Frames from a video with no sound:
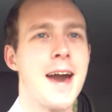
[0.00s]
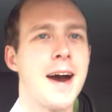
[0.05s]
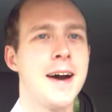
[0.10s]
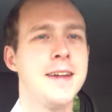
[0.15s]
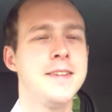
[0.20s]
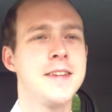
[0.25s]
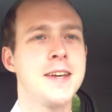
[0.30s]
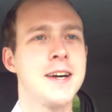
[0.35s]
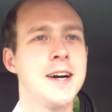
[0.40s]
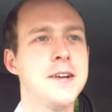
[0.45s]

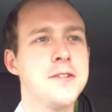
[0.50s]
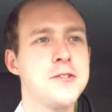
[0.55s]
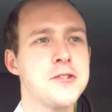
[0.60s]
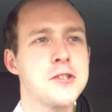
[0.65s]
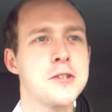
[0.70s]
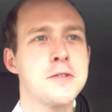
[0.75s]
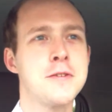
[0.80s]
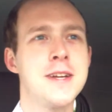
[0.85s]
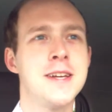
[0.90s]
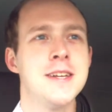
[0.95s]
And the
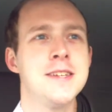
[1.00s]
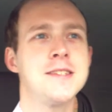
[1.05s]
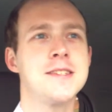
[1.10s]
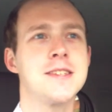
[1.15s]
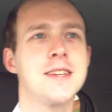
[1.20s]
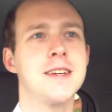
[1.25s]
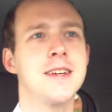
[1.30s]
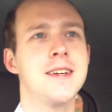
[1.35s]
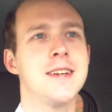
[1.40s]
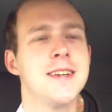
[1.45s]
answer
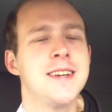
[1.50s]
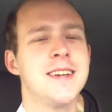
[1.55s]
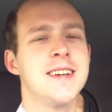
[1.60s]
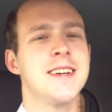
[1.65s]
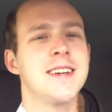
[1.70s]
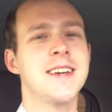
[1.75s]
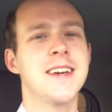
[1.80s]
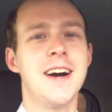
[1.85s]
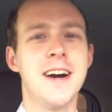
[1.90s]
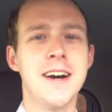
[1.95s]
is
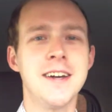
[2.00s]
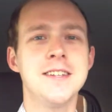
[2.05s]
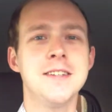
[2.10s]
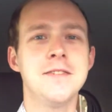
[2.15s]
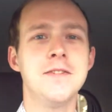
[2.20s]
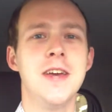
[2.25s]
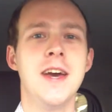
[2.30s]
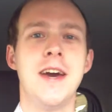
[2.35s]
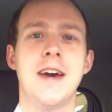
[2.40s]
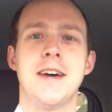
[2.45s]
kind
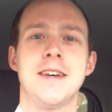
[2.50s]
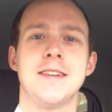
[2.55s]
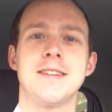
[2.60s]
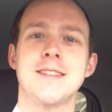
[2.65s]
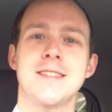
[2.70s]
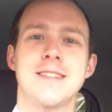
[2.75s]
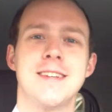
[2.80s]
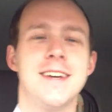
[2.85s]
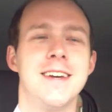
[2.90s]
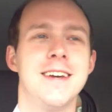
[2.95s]
of
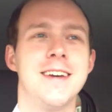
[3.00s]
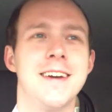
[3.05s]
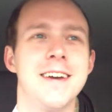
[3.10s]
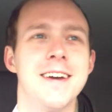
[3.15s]
yes,